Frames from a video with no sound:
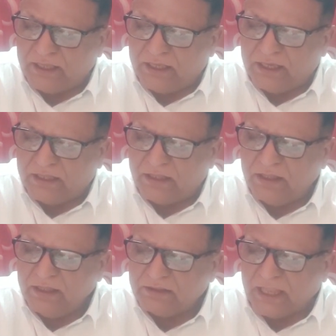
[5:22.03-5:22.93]
year
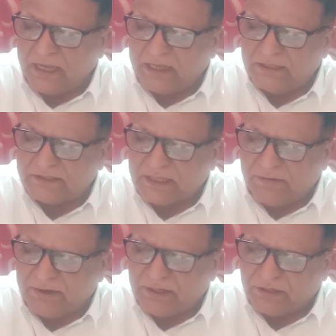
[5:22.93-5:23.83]

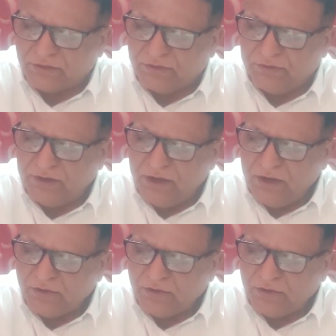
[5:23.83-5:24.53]
1972,